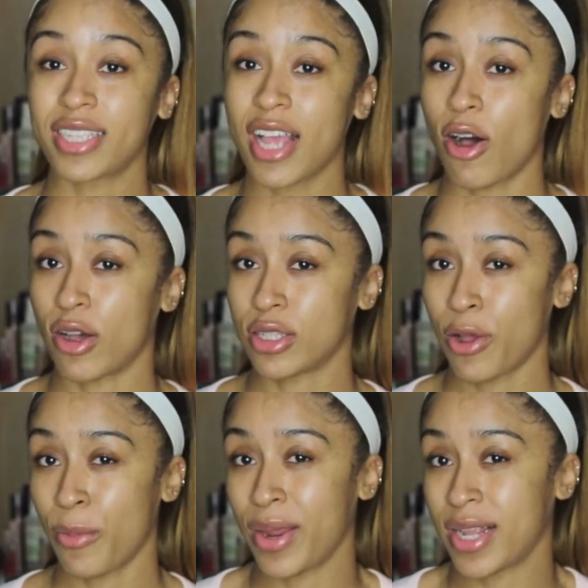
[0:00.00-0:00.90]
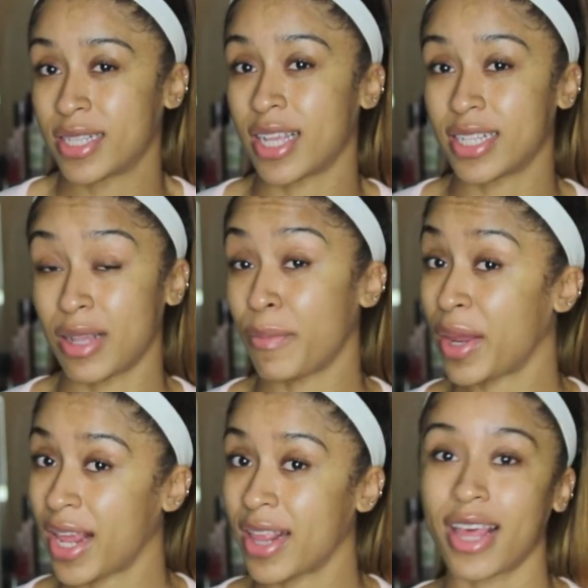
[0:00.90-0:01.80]
That also means to
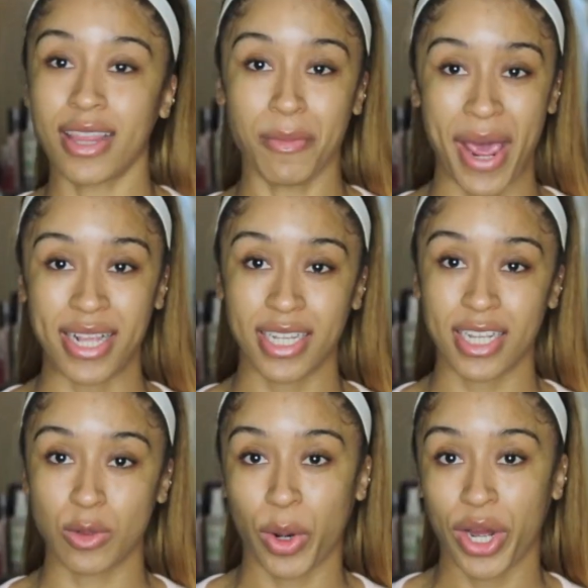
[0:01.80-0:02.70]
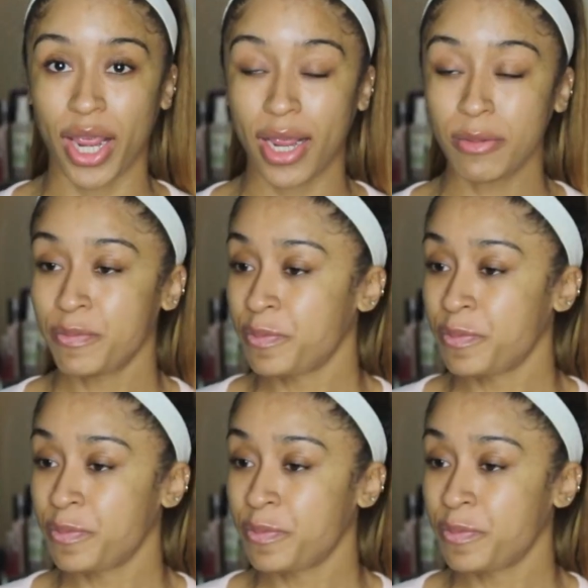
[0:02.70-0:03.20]
me that the mask is working.